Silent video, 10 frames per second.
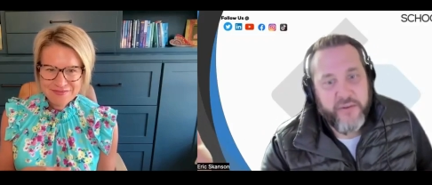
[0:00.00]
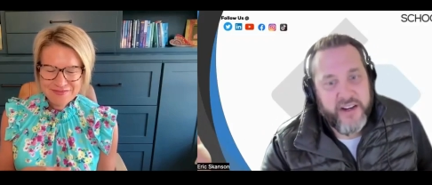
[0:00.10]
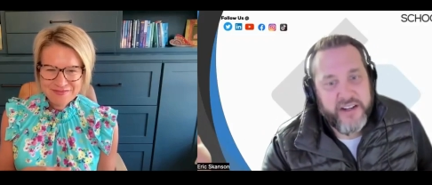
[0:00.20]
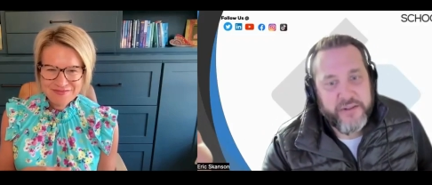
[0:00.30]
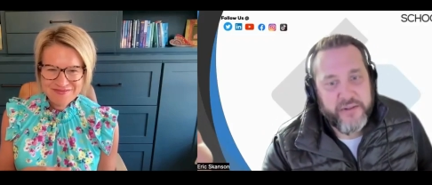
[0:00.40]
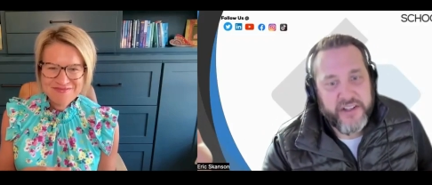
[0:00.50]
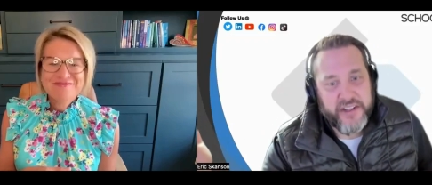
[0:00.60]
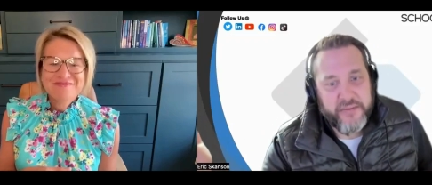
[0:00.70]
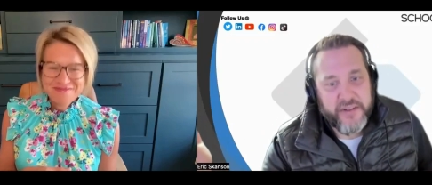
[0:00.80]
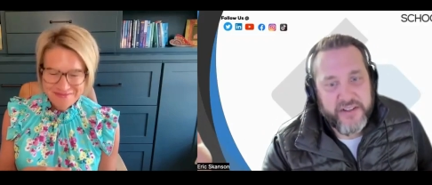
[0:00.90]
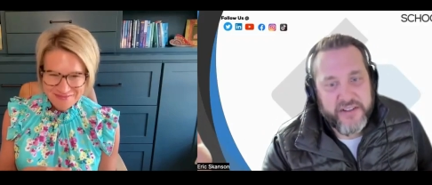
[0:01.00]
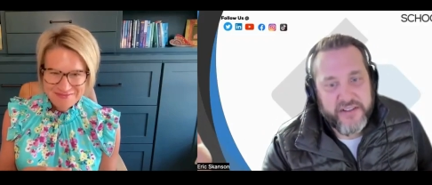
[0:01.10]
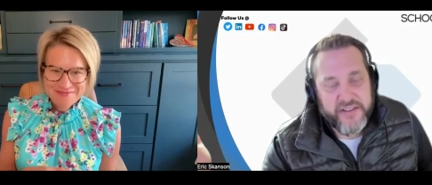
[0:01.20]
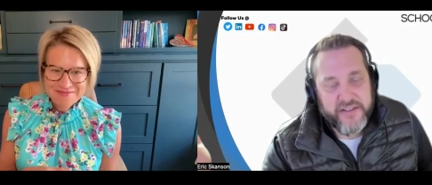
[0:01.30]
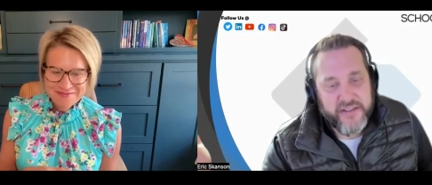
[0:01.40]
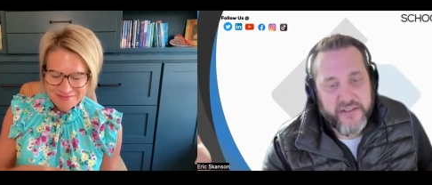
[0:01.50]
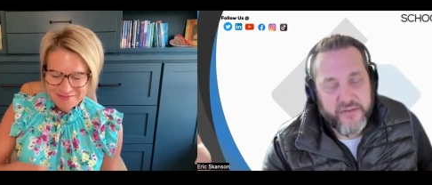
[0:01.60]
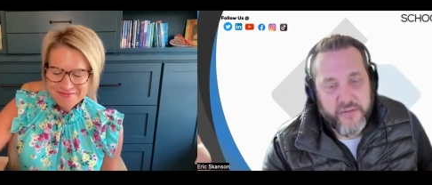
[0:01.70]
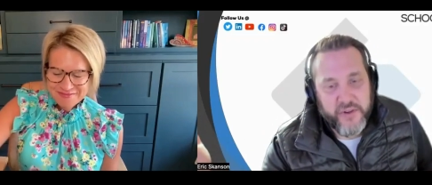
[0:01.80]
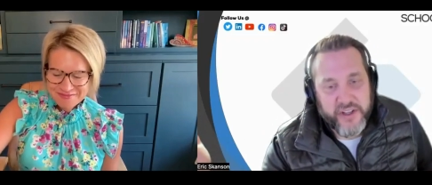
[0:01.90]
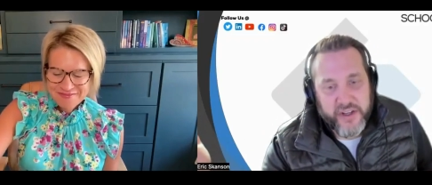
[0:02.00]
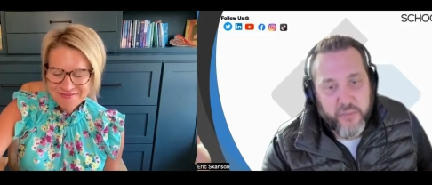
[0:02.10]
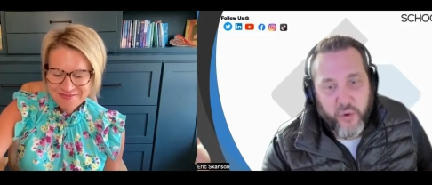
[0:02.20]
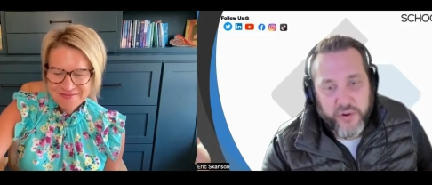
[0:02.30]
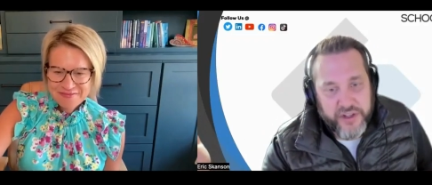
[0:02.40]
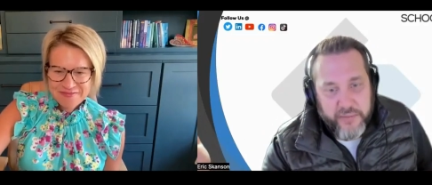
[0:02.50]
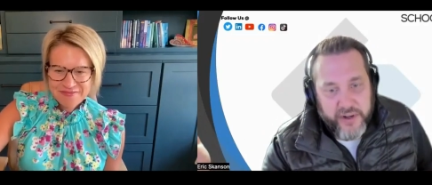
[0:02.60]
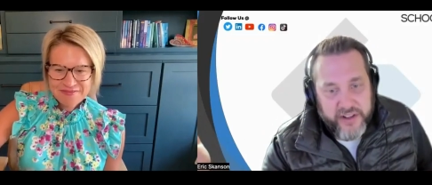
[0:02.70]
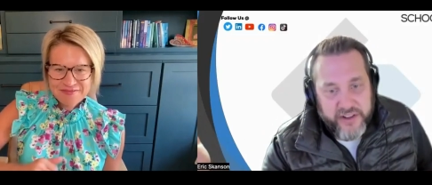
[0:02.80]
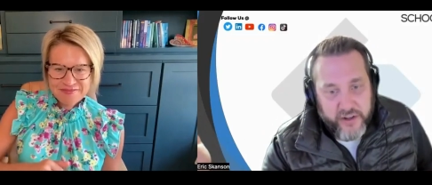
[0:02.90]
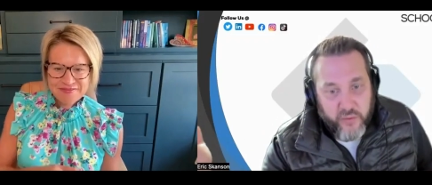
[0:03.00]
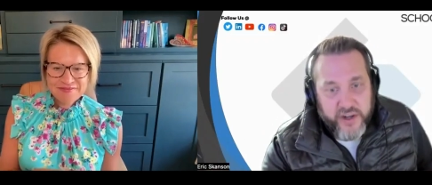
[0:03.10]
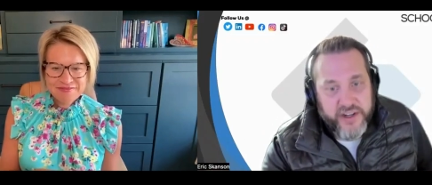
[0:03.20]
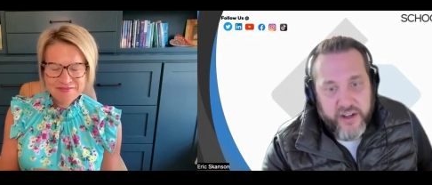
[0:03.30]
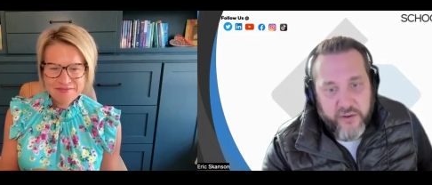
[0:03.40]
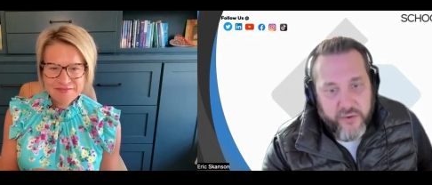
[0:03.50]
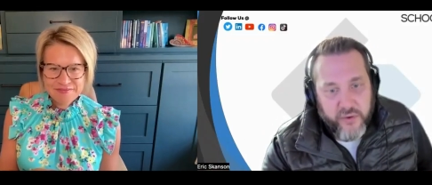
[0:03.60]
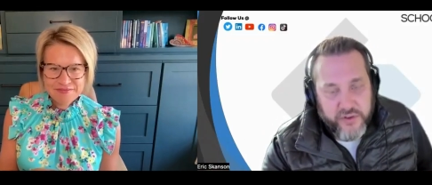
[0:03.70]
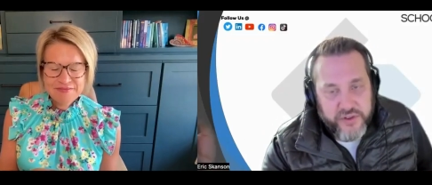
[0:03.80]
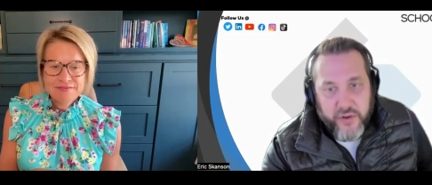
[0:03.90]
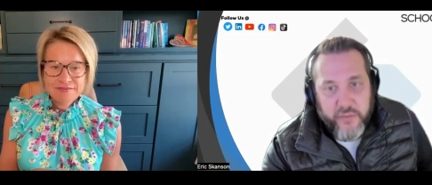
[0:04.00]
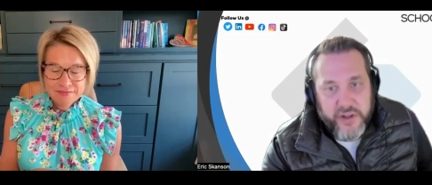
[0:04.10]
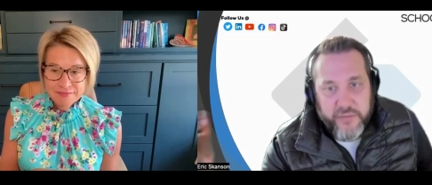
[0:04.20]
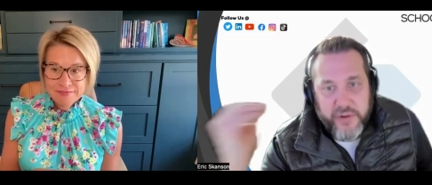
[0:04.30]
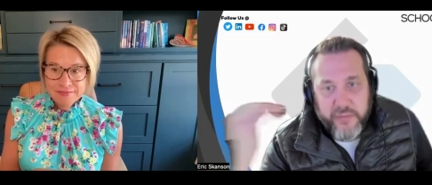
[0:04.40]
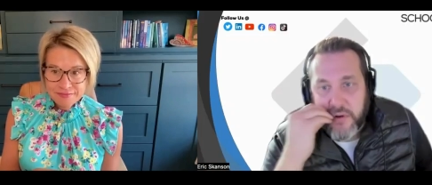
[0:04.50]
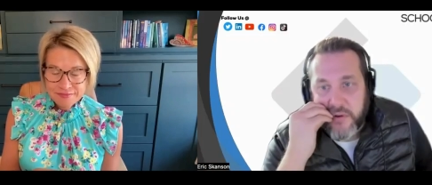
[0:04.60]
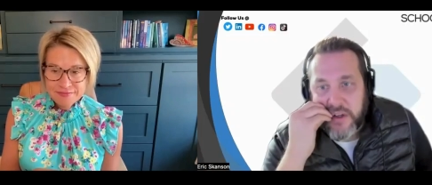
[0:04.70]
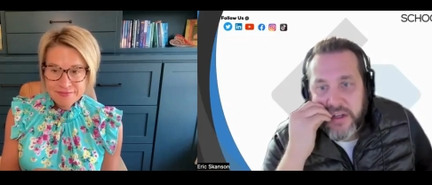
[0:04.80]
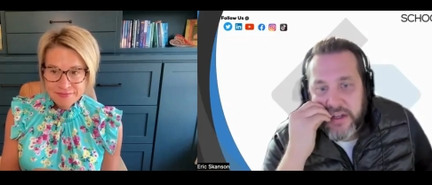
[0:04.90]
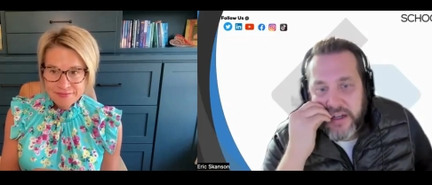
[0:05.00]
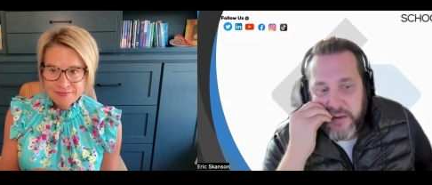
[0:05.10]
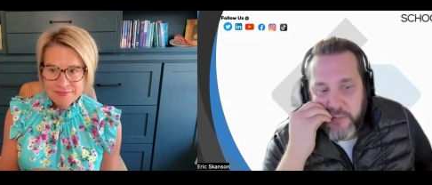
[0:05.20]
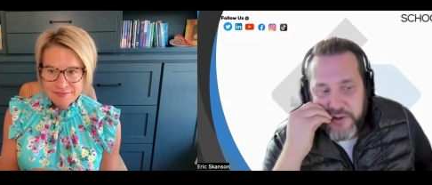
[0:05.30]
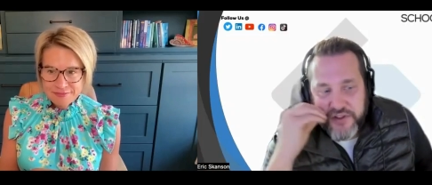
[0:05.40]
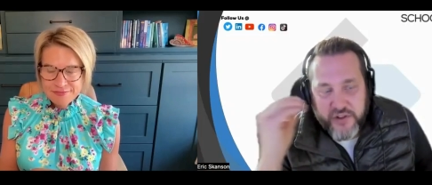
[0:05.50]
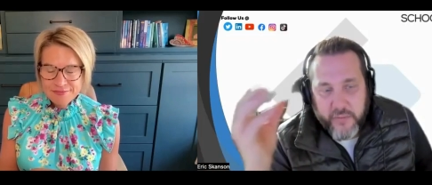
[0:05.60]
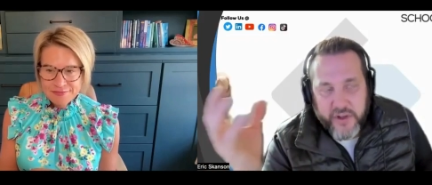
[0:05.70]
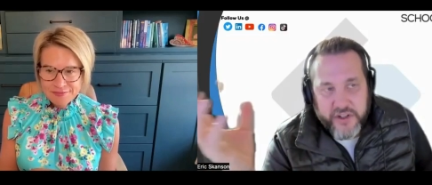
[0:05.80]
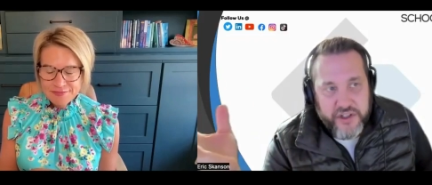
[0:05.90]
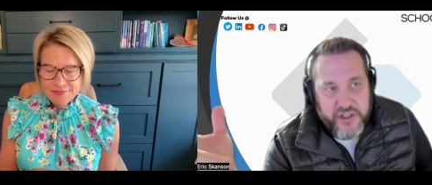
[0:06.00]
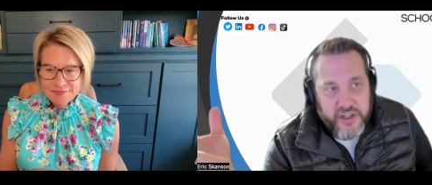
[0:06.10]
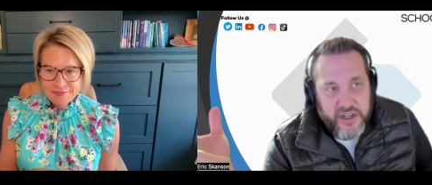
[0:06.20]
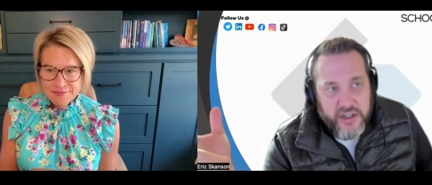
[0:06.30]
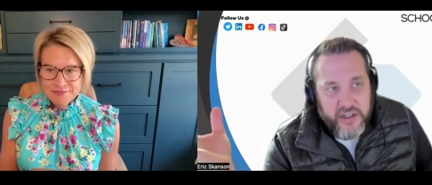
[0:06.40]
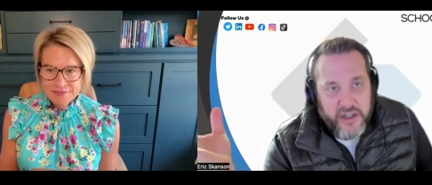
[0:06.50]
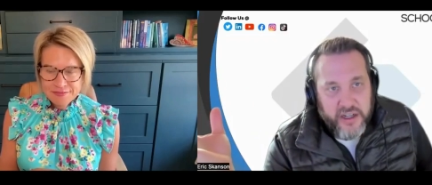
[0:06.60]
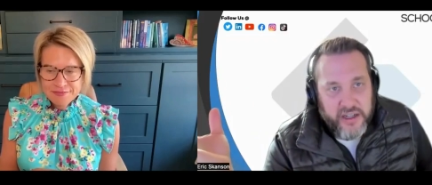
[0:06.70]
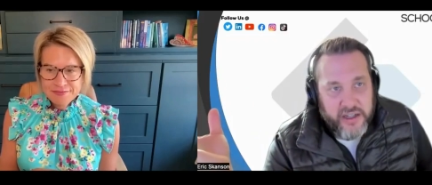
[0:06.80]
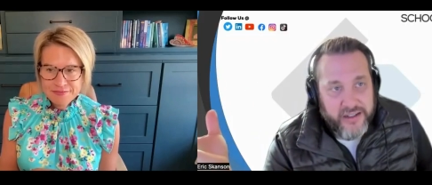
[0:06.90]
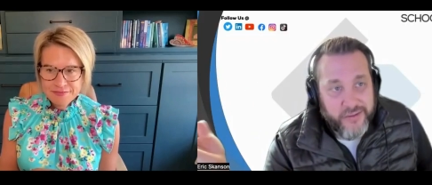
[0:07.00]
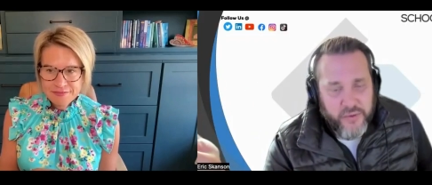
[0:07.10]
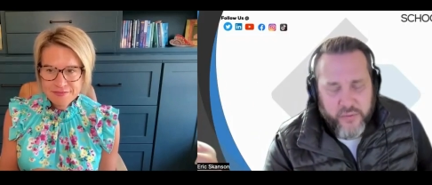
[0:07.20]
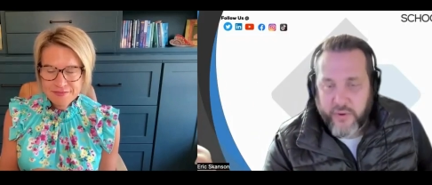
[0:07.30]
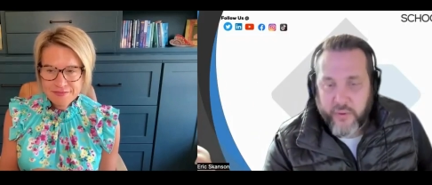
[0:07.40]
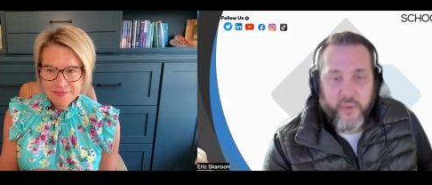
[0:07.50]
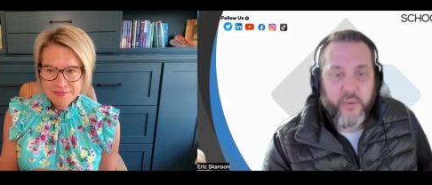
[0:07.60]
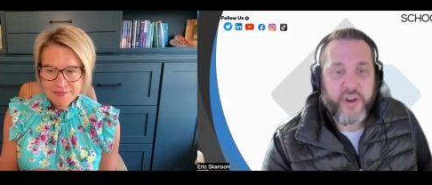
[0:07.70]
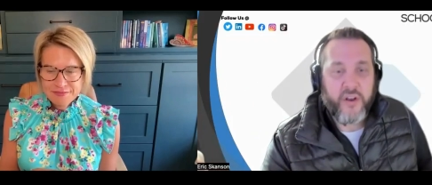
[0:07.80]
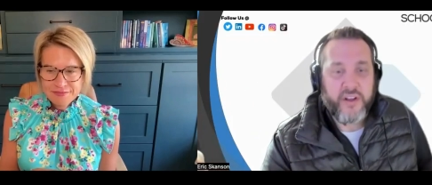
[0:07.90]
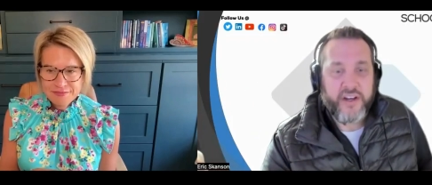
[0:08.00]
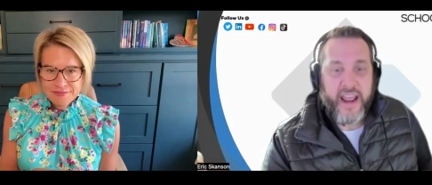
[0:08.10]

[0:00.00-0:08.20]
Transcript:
Speaker 1: right into it, Kim, because this is a really important topic. I think right now for so many people, um, there's so much. Uh, what would we call it?